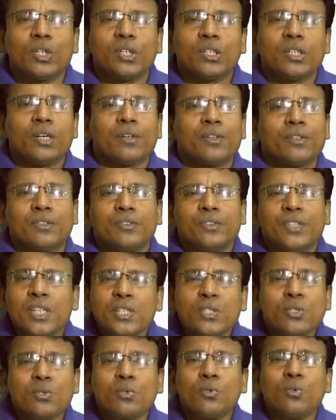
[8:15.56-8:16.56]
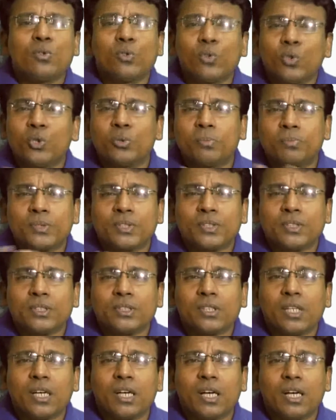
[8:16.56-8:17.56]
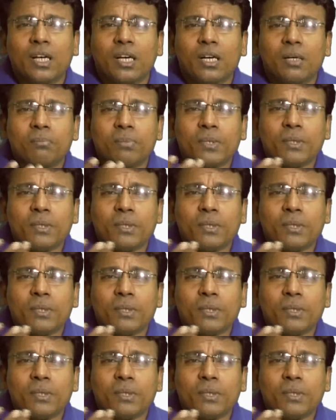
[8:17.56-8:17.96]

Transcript: Now, these two groups, the